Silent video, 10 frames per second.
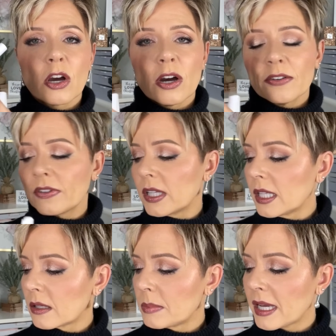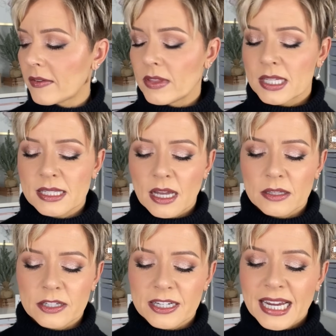off a little bit of this
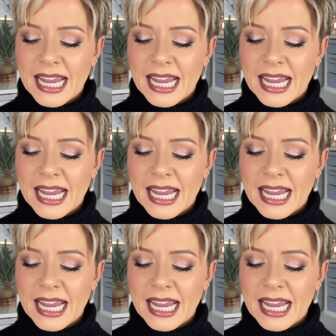color,